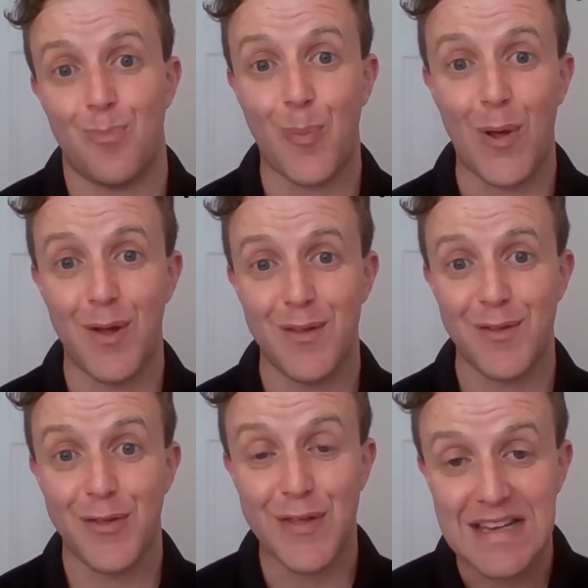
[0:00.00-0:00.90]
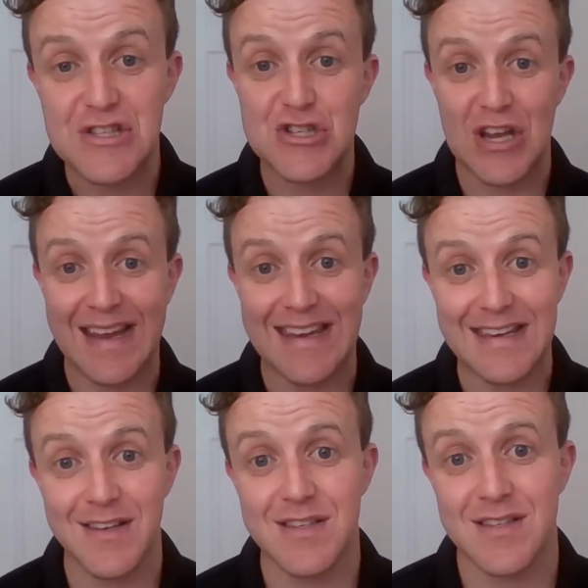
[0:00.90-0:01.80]
But things
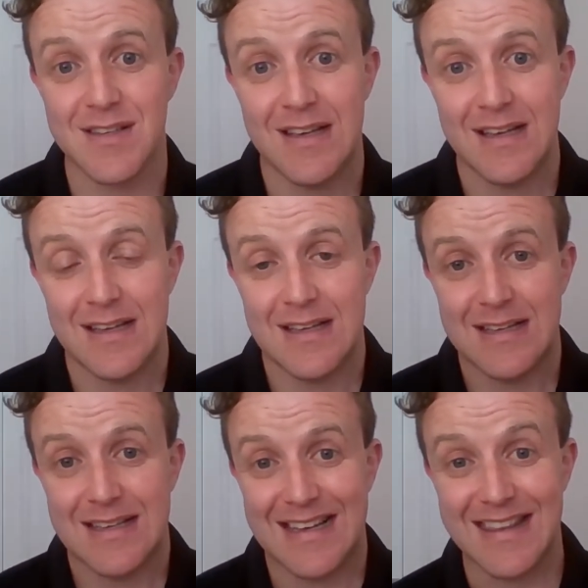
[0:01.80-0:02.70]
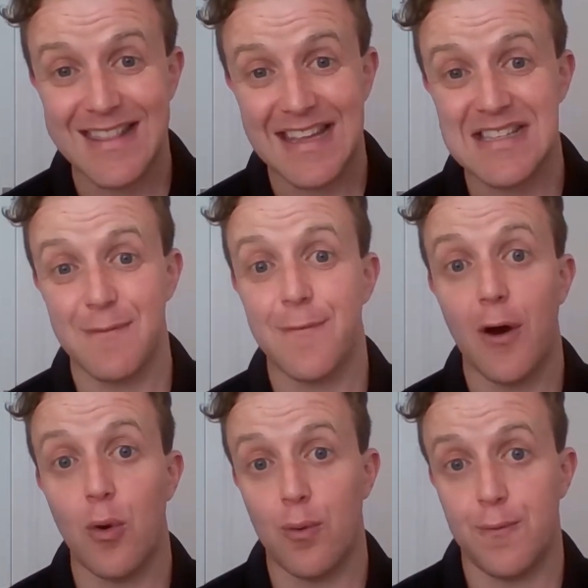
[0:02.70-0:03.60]
change and things
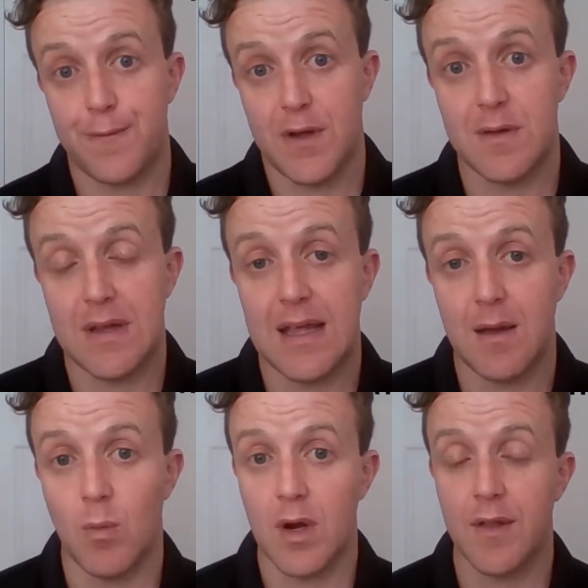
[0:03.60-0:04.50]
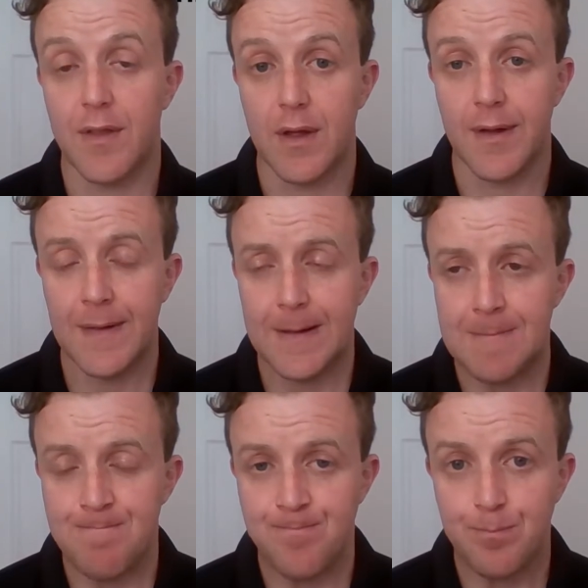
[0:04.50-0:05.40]
evolve, don't they? And one of the
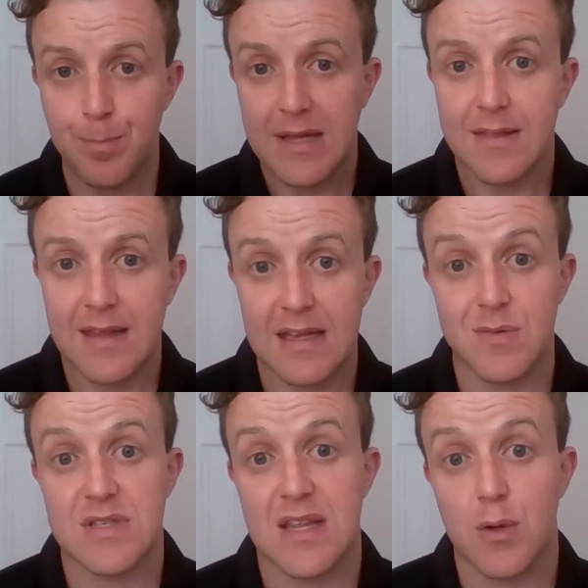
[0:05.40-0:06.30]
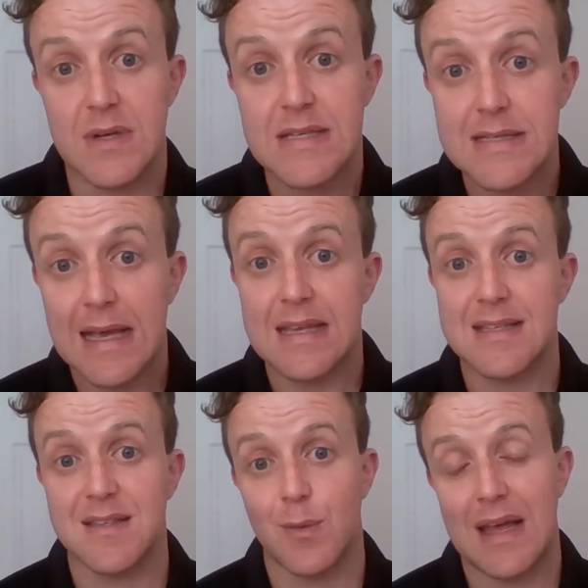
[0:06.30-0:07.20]
big things which they always say
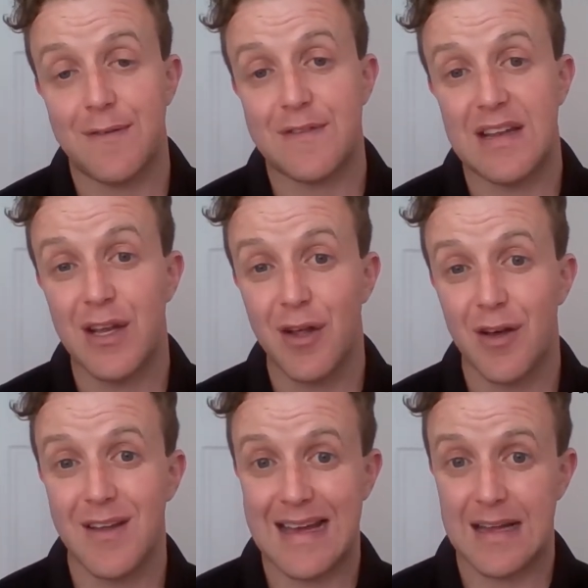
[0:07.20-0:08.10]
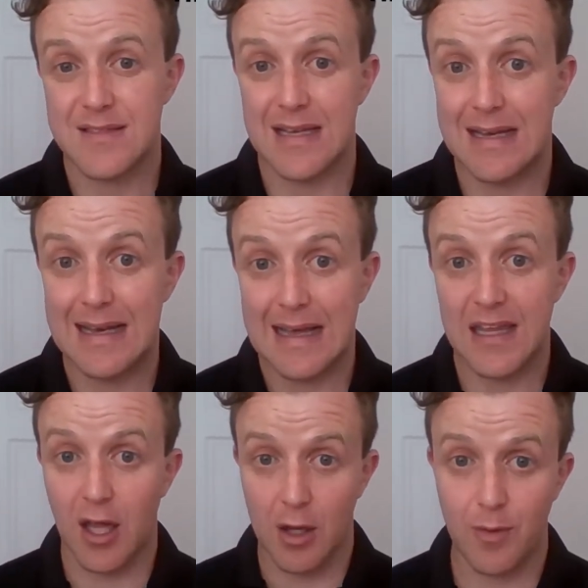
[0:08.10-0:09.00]
is that we have to learn how to
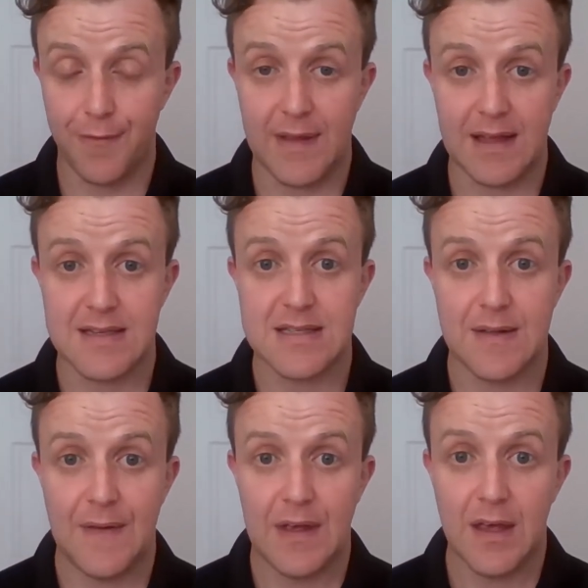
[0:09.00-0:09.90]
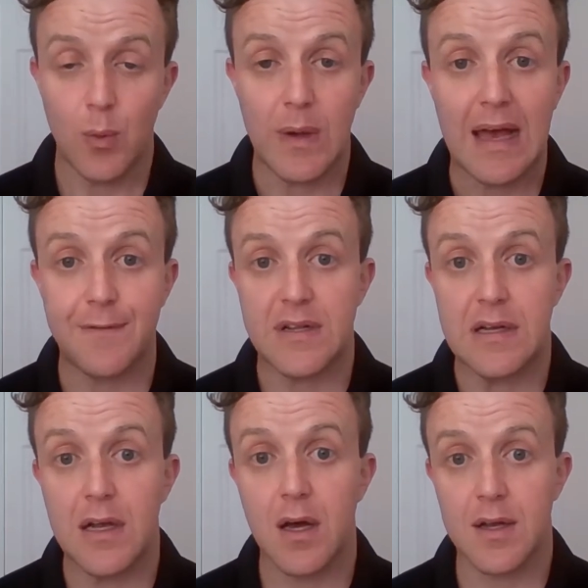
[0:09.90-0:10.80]
let go of things. We have to
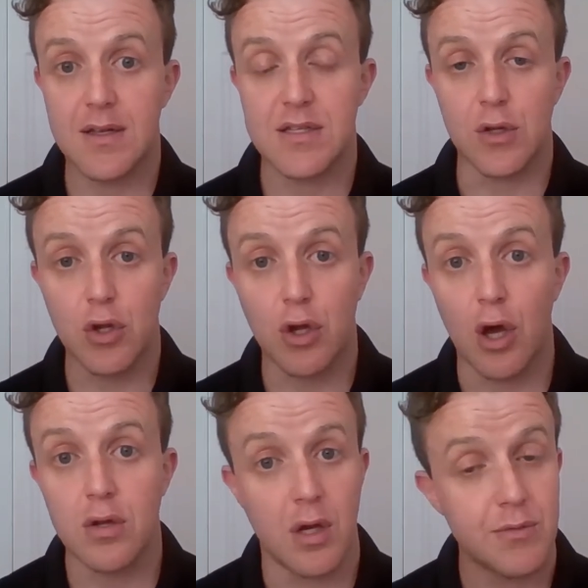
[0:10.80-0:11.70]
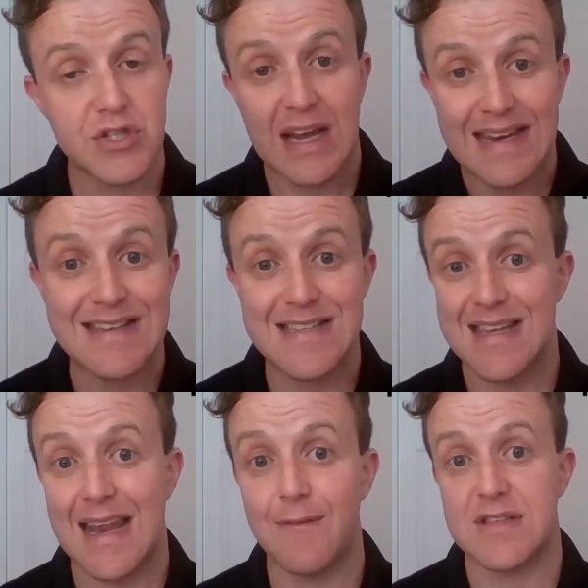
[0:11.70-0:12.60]
learn to go, you know, change is
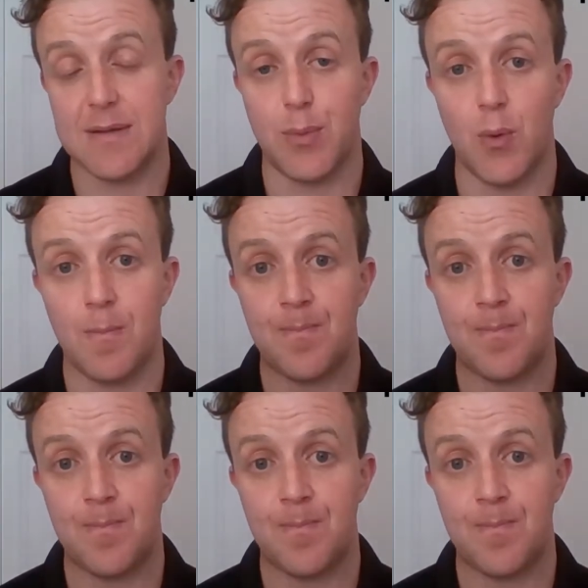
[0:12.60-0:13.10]
inevitable.